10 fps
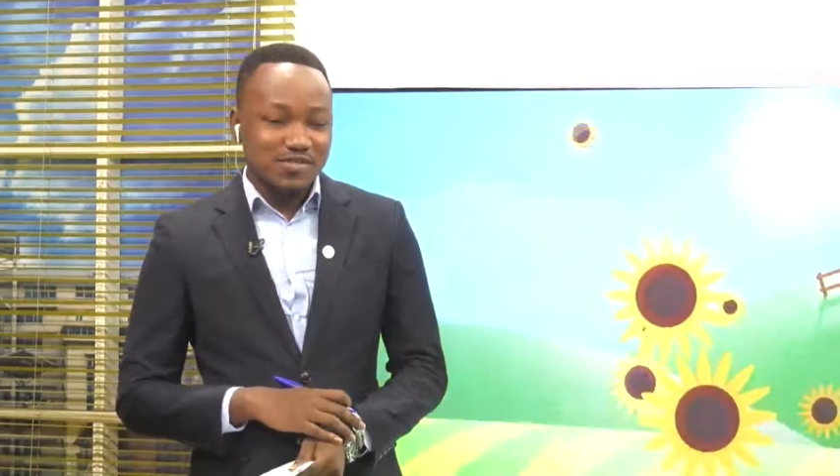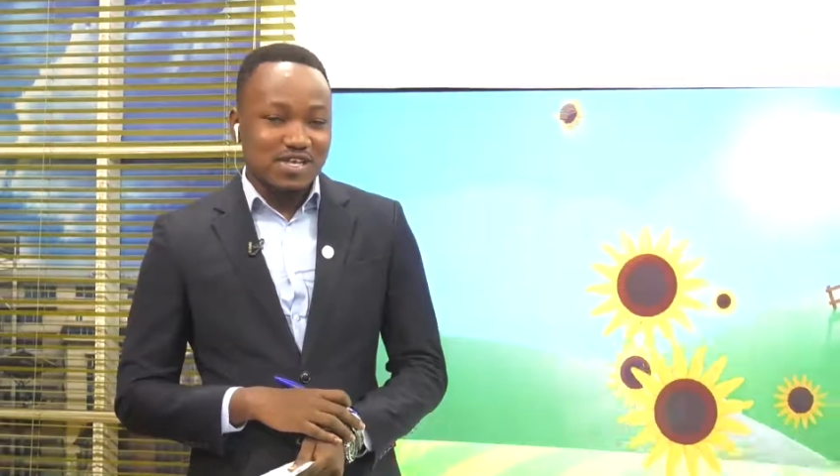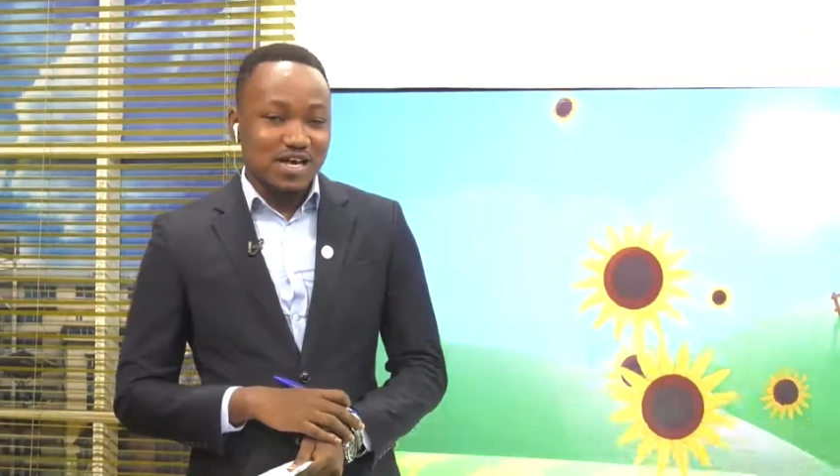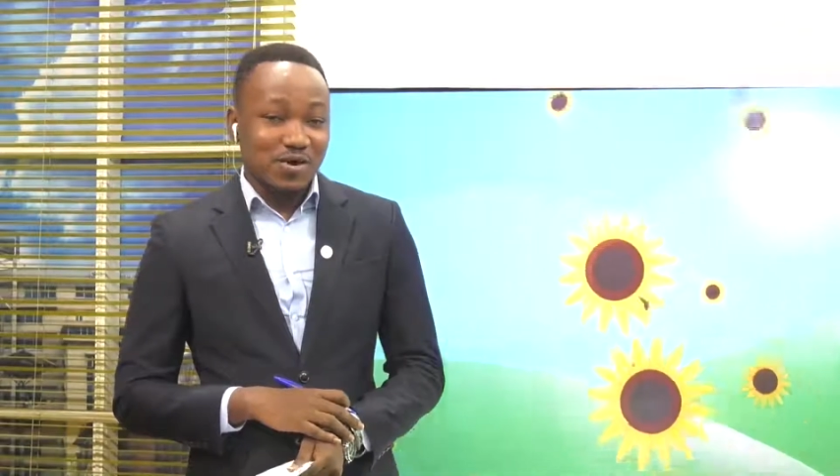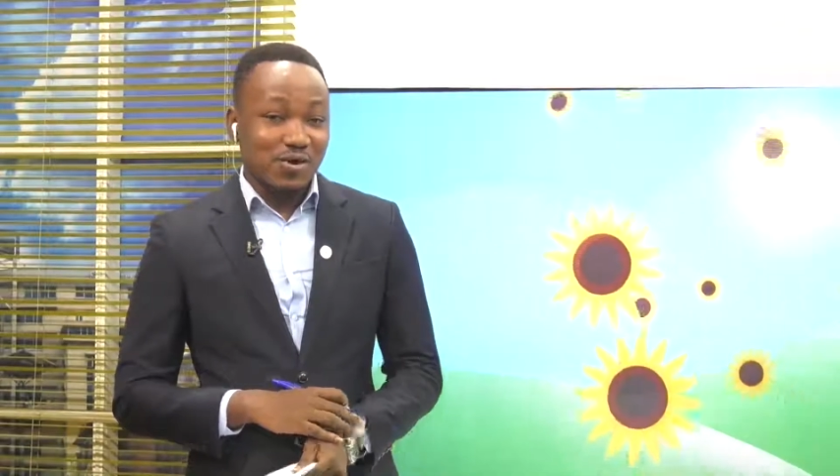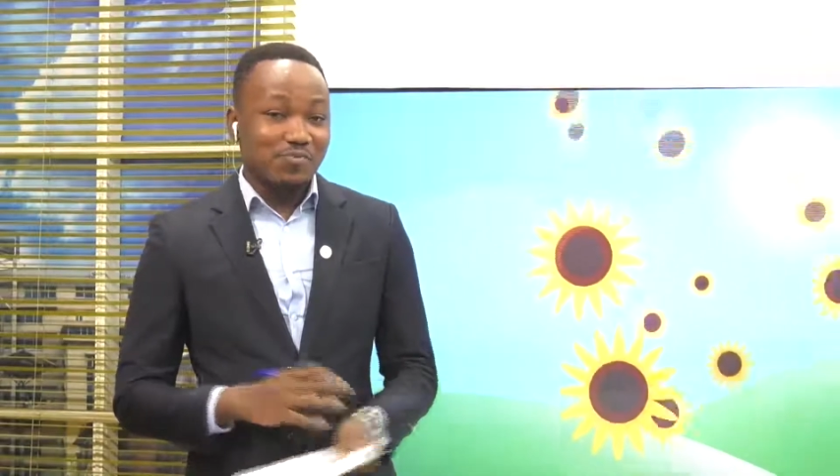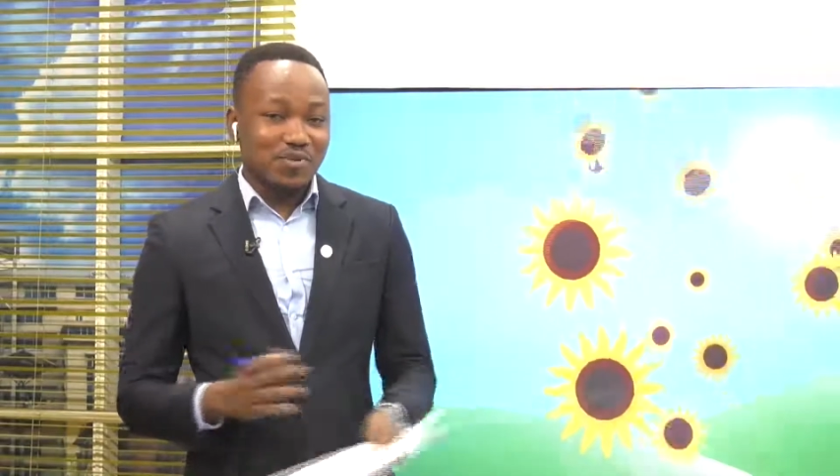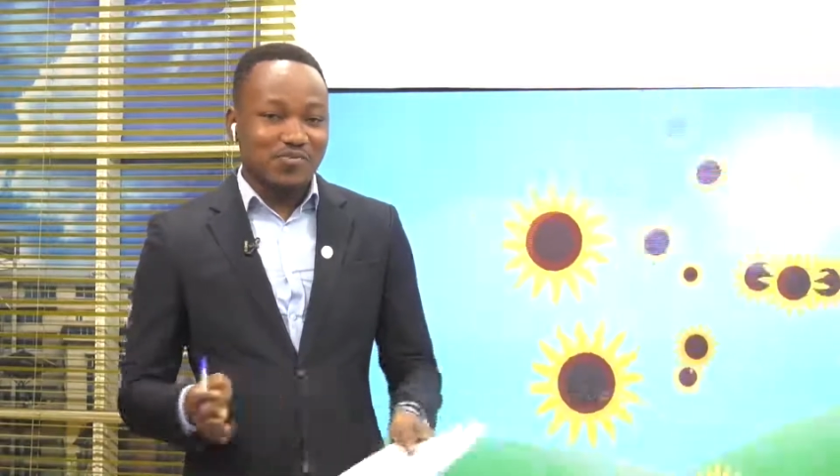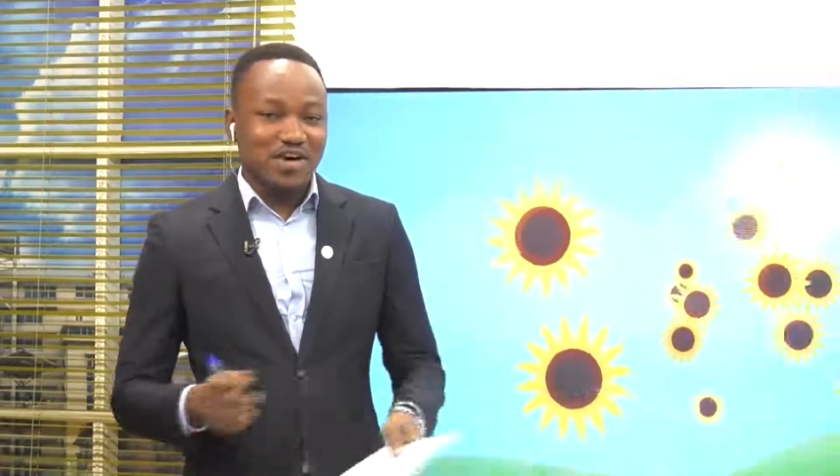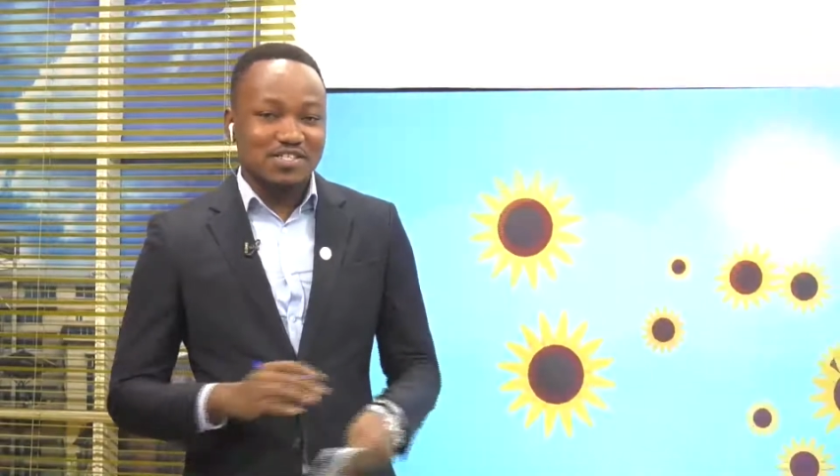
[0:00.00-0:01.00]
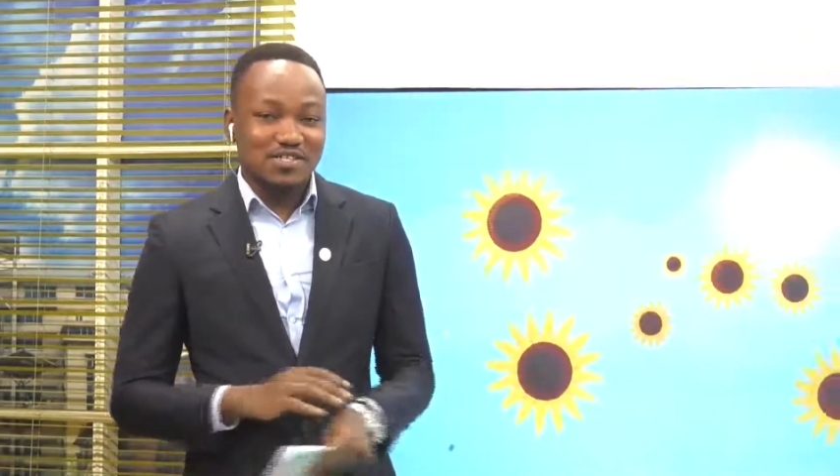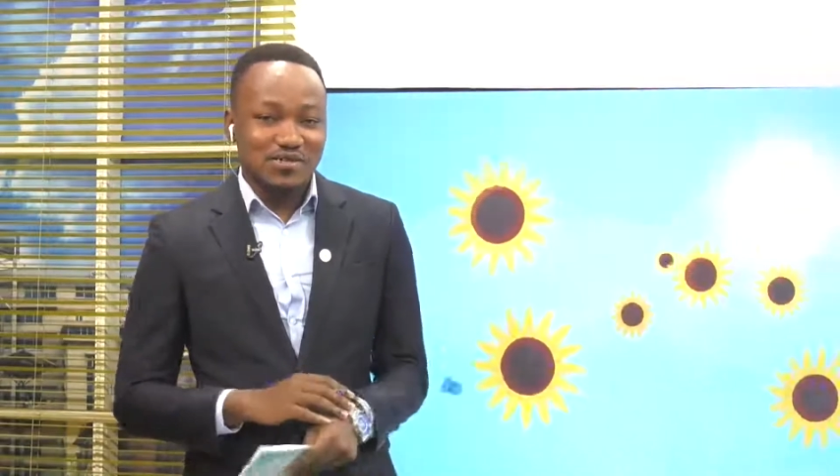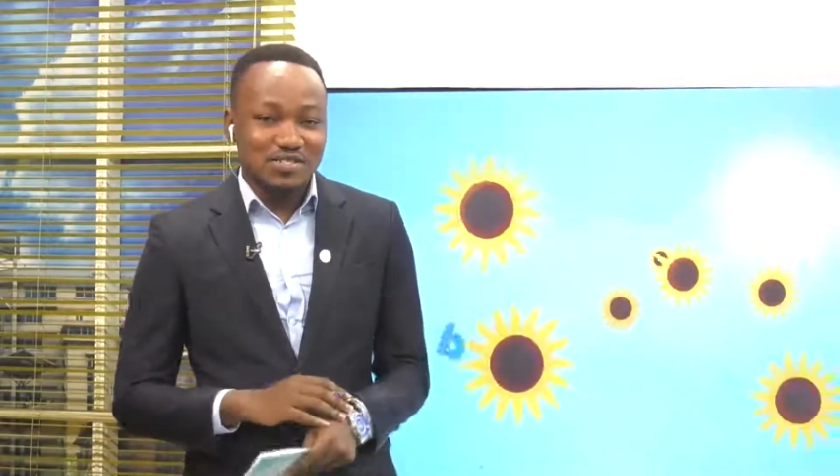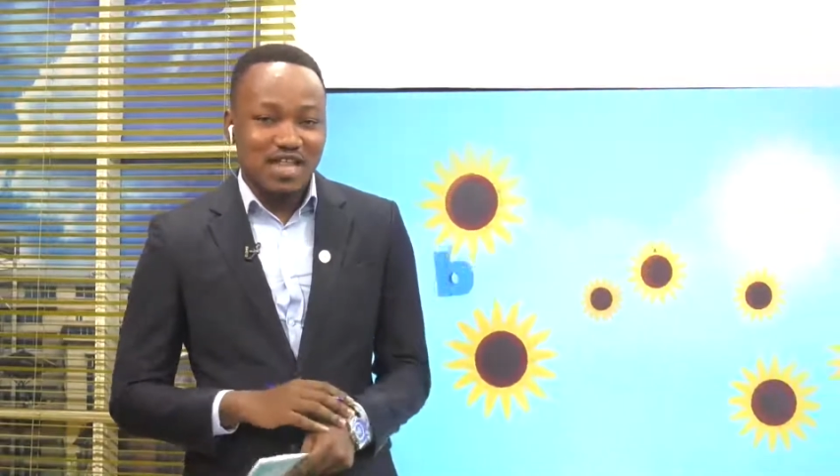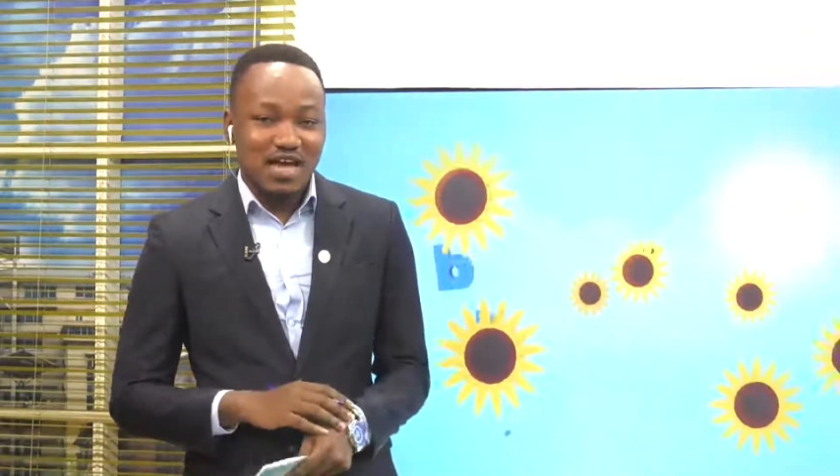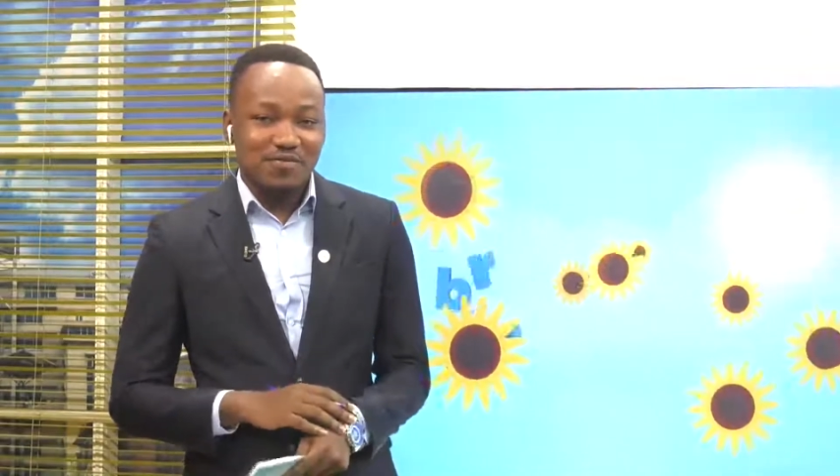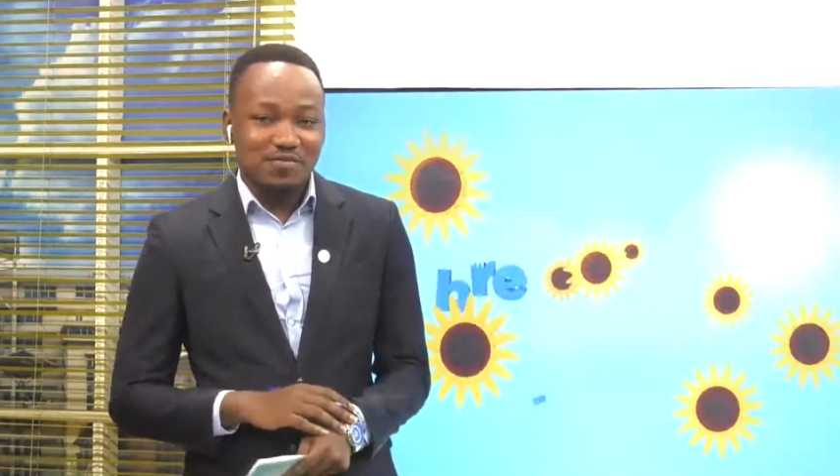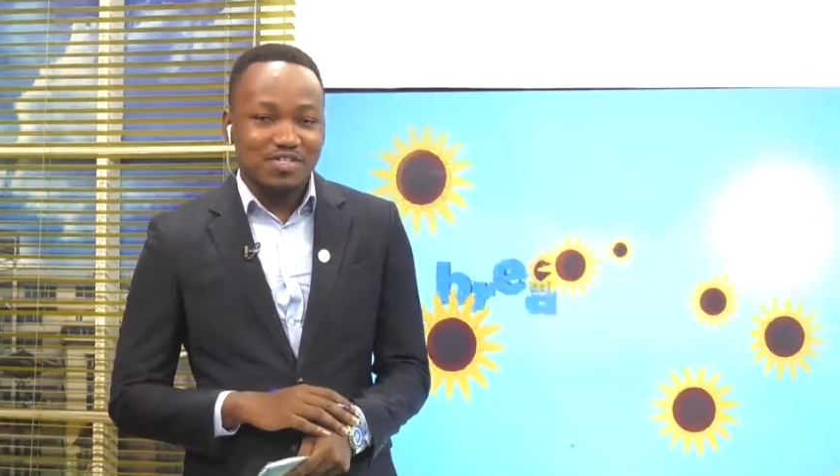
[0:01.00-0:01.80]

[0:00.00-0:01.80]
on Breakfast News, live from the